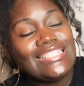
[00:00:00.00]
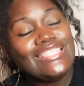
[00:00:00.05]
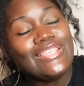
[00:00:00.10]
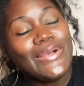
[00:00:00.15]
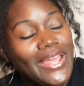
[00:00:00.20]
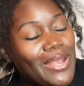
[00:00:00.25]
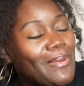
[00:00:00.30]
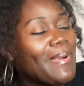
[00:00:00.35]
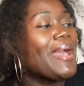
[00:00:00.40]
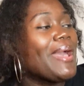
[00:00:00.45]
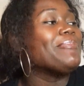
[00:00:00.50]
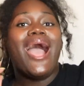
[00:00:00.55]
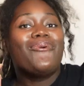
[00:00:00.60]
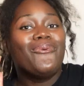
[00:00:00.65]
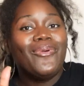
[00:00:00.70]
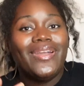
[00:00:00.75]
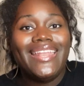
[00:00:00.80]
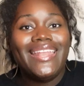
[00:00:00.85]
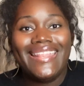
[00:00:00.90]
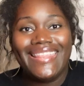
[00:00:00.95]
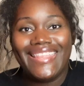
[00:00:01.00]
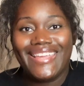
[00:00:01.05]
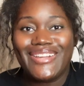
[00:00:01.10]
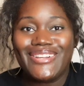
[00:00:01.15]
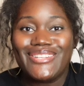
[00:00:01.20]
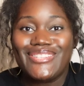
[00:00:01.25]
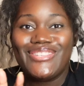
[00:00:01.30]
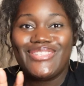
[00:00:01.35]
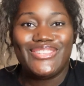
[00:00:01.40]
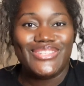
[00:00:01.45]
So anyway, I went in
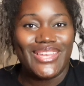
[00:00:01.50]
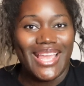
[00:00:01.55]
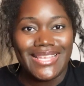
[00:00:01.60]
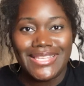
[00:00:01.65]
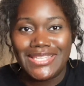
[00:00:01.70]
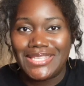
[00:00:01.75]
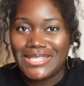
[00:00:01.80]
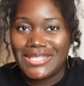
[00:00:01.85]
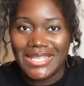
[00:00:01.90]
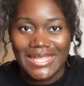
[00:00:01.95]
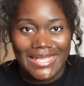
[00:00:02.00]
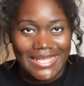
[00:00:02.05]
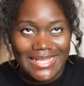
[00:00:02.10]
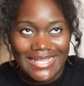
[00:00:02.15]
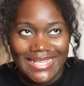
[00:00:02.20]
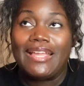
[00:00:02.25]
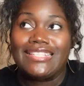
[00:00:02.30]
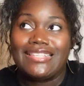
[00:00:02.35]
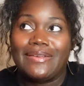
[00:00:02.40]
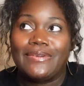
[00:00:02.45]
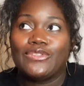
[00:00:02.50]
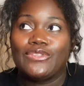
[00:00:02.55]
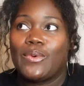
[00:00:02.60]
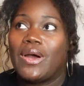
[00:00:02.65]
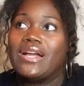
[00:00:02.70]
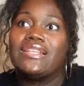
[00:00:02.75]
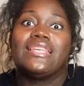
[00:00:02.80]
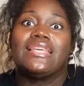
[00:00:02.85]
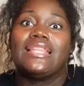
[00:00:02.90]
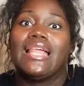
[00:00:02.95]
there just to look because I was
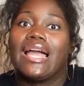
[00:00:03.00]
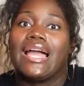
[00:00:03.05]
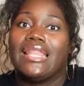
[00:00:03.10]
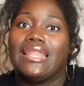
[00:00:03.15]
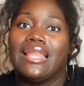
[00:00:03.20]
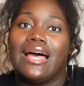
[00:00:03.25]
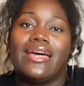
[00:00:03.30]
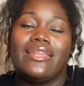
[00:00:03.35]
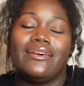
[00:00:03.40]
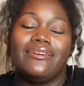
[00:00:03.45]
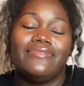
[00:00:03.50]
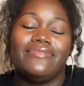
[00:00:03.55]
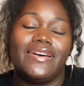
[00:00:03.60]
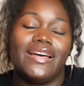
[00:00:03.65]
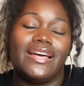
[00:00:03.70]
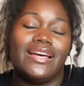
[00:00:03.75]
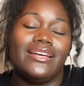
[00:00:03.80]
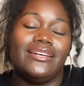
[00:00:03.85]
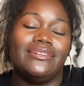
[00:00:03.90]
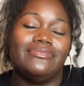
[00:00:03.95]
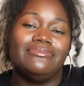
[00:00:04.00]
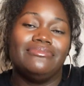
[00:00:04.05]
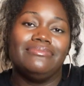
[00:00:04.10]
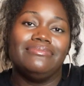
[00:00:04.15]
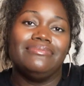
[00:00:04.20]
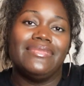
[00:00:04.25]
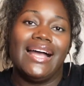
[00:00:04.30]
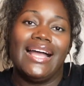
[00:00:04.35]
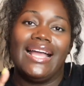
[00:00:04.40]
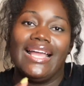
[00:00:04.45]
watching like a lot of
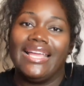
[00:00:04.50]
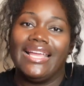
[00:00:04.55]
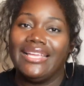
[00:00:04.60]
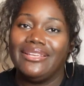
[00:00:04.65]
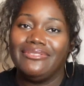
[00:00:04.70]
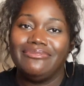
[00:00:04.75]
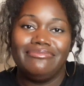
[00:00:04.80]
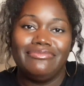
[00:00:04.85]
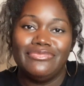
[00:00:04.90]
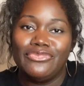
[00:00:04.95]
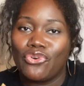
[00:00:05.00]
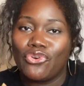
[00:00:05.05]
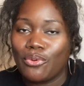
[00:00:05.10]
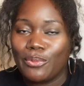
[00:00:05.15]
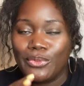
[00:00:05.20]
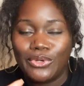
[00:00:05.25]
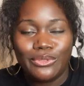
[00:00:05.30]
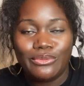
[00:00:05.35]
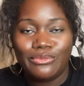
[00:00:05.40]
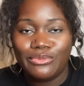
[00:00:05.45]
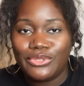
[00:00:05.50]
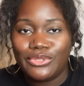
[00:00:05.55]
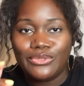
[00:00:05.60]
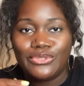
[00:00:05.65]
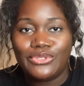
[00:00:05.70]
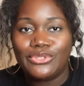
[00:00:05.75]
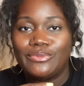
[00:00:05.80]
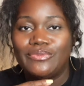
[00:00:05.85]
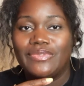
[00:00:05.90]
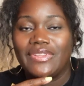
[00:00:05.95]
my normal
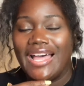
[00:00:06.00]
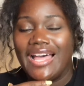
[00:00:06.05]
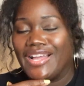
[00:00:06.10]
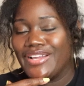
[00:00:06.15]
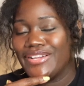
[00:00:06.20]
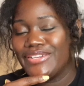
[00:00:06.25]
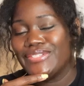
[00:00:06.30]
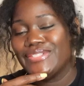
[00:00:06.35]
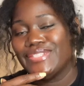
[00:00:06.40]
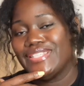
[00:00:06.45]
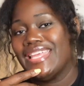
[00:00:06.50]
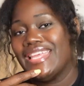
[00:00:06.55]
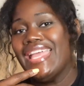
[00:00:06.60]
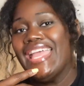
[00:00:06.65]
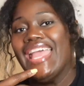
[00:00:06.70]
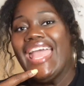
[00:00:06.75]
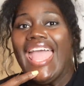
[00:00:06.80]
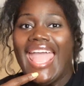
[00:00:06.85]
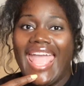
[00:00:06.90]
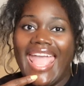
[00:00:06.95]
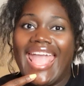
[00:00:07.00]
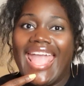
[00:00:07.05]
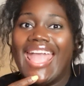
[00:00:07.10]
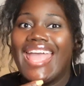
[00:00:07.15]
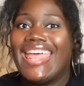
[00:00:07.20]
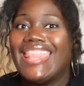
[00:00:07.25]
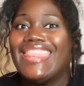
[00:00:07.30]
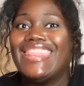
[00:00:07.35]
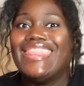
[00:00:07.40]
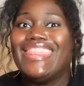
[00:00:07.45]
YouTube vloggers
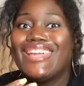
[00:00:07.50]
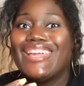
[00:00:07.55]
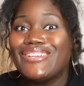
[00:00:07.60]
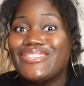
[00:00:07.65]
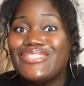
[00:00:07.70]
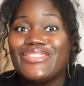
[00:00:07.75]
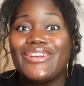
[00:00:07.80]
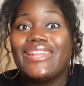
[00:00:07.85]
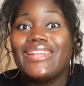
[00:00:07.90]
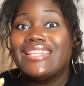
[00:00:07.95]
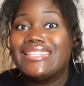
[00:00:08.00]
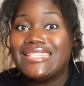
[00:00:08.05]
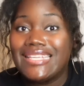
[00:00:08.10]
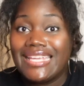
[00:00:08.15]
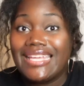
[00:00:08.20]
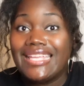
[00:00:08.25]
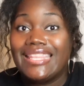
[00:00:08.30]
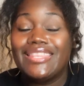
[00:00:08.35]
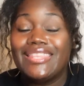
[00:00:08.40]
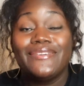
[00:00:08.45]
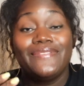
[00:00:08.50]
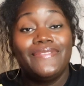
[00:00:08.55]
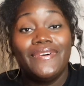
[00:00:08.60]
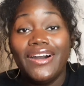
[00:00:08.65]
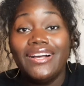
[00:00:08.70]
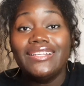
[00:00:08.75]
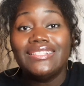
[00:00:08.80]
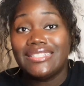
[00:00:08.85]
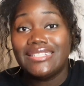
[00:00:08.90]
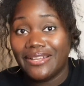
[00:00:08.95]
and they're starting to get their
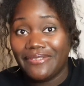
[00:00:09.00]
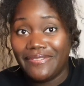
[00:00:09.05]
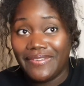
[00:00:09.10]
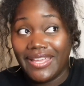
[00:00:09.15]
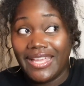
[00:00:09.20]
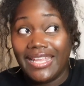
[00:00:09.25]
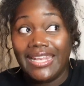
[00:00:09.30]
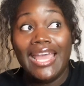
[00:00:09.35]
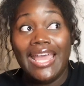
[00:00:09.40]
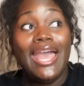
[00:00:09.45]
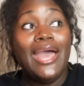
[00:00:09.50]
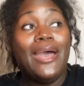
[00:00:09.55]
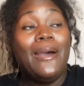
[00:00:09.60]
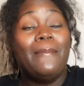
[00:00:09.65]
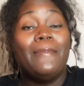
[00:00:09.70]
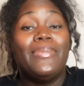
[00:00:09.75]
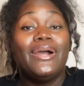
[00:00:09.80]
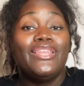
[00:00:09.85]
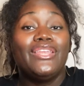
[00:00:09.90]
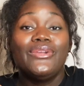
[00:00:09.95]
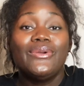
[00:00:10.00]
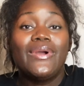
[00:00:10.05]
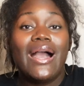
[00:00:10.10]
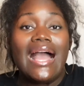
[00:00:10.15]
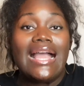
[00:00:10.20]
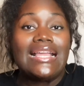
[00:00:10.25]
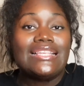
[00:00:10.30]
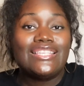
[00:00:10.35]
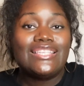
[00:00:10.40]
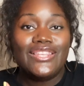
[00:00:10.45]
fall stuff in. But you
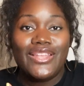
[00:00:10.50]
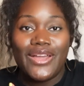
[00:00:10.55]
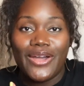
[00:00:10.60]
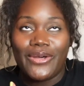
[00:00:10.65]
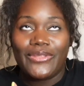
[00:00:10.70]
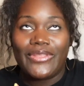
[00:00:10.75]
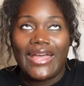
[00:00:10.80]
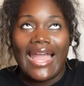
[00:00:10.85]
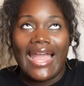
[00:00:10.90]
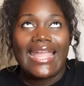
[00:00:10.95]
guys know that I